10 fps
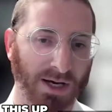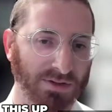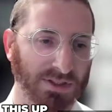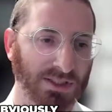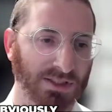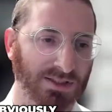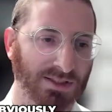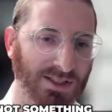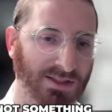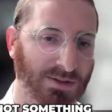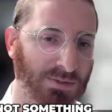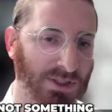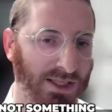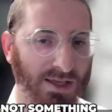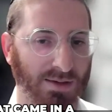Obviously, this is not something
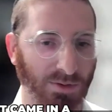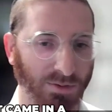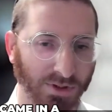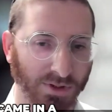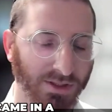that came in